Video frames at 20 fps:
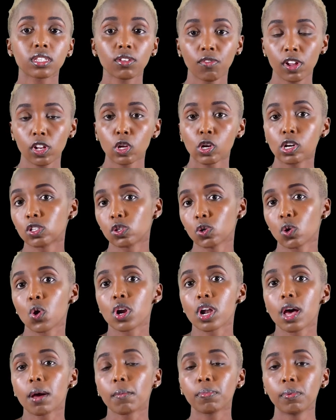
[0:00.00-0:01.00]
the value has
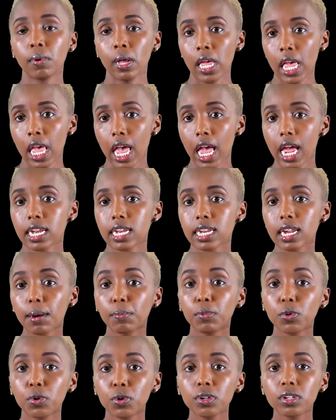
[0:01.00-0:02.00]
gone up and
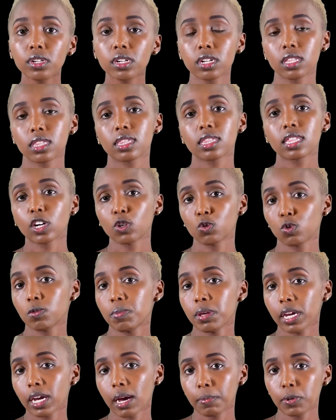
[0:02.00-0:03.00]
doubled, that would
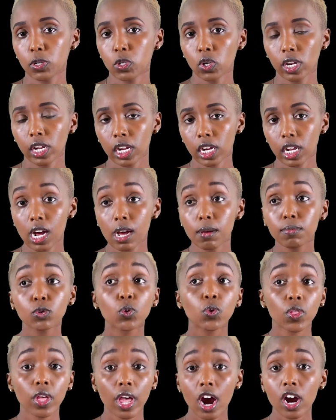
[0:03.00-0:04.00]
be capital income.
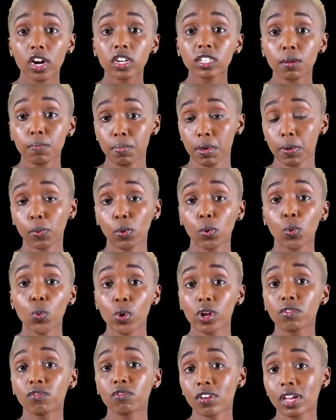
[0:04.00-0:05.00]
So there are some people who
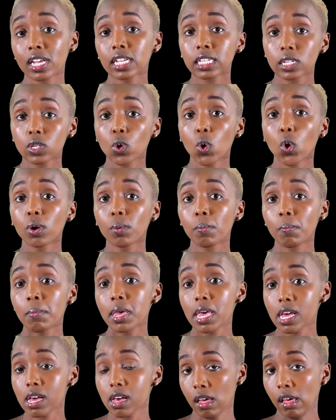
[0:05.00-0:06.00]
invest or
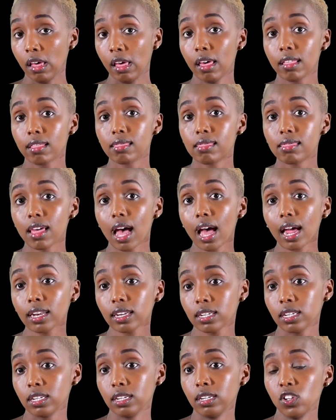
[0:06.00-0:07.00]
make
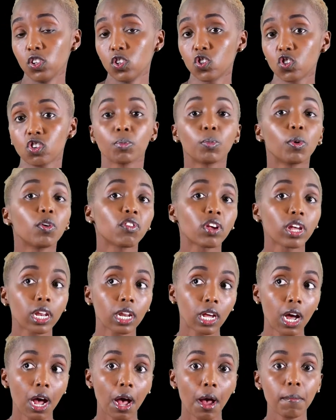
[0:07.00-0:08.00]
that stream of
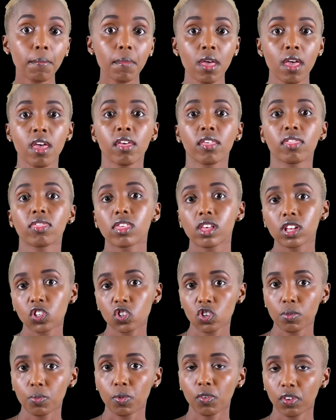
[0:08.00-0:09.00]
income, their
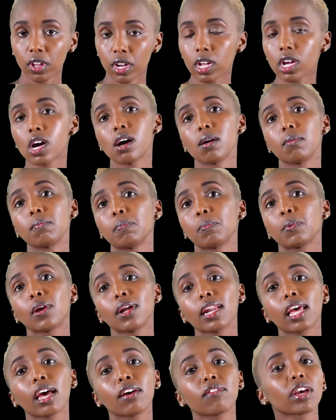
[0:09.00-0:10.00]
stream of income.
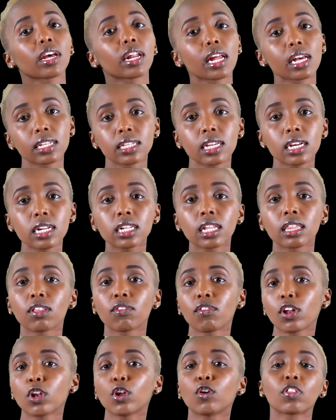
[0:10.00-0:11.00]
Purely having an asset and the
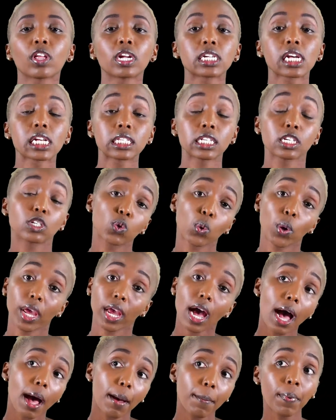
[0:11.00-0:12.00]
value of that asset going
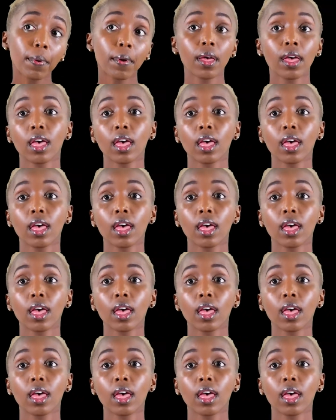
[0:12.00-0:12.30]
up,